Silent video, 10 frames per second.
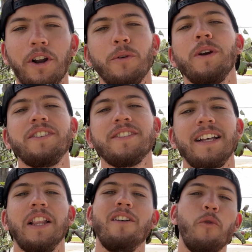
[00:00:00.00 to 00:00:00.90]
of the reasons I
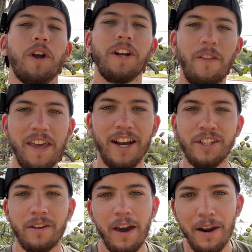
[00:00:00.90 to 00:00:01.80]
love working on the
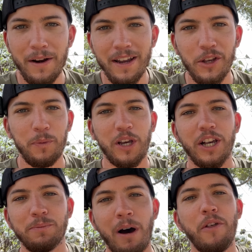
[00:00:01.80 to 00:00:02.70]
excavator is
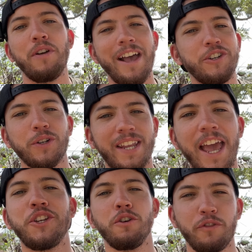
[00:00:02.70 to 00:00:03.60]
because Mother Nature
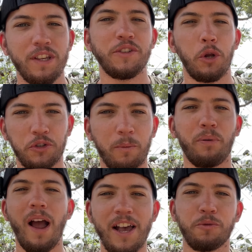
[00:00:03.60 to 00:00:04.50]
takes you for these little
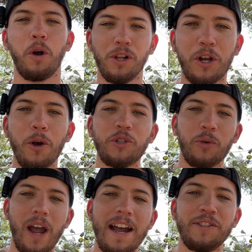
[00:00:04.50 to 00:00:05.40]
surprise roller coaster
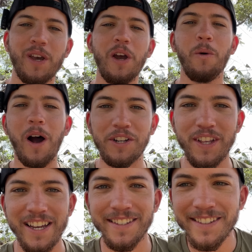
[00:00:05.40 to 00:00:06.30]
rides. Watch
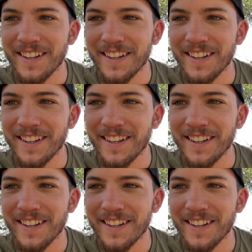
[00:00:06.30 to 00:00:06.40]
this.